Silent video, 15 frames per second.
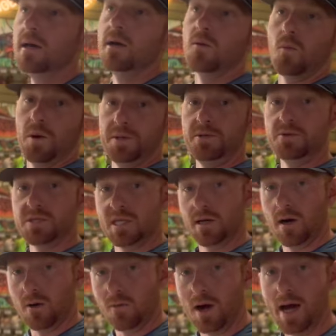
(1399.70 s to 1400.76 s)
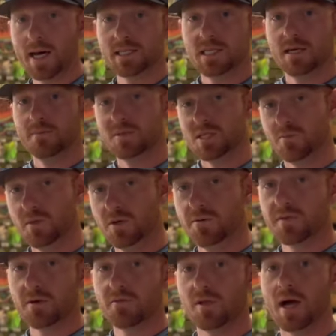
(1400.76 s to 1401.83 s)
We're using our rod tip to move
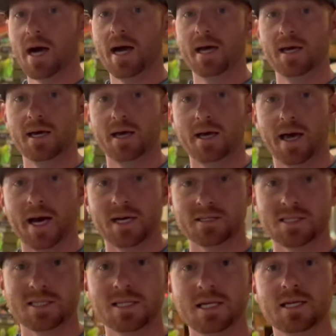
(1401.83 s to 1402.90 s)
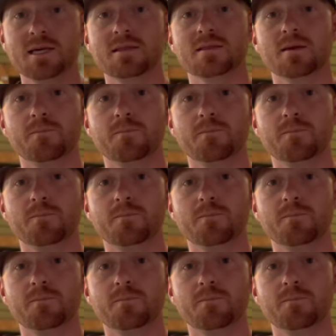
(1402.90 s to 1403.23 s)
the fly as needed.